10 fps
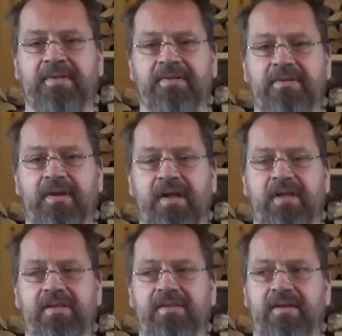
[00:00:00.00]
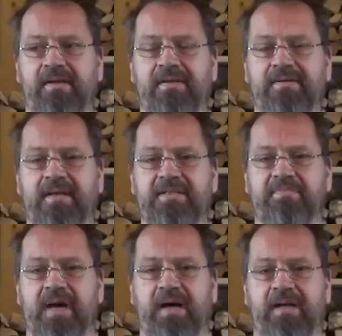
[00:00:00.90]
to get anything as
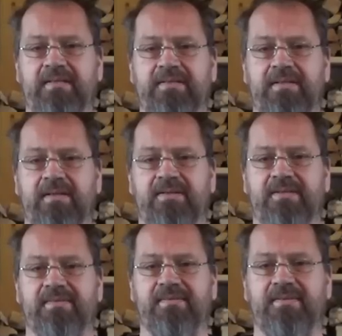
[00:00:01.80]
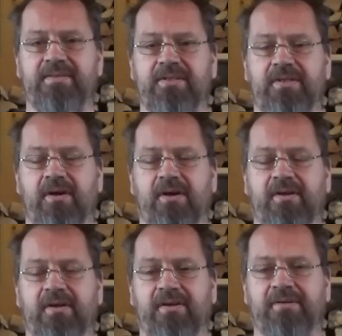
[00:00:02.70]
bad as Jacinda
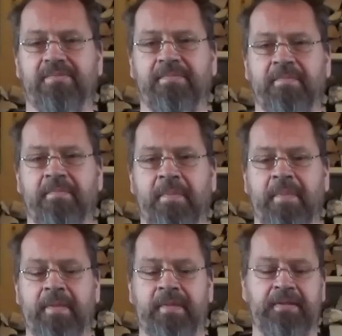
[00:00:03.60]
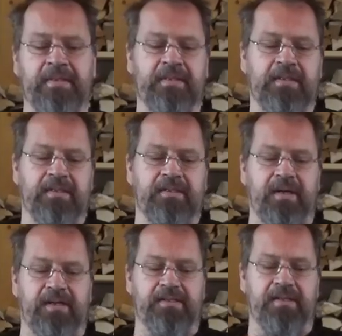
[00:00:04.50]
Ardern.
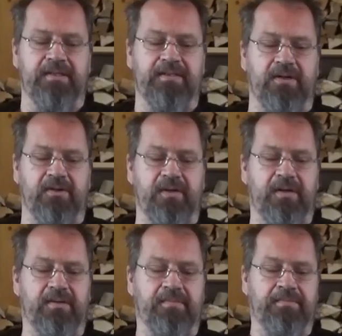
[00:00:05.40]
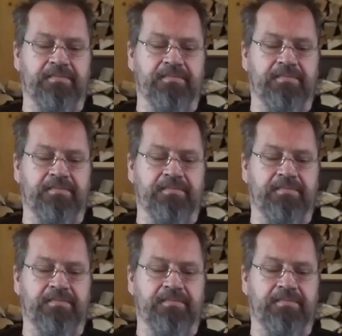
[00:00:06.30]
Right, so,